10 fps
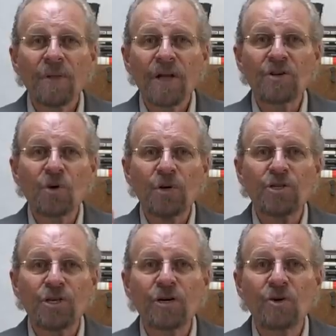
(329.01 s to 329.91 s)
and you're a
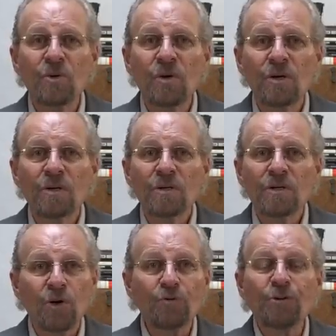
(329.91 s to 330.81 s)
Jew,
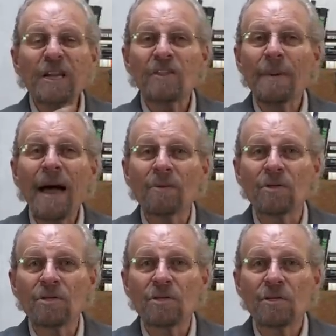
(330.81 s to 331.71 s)
you know, flee to the
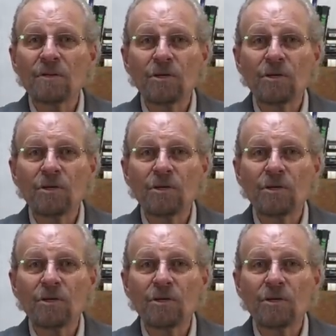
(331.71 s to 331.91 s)
mountains.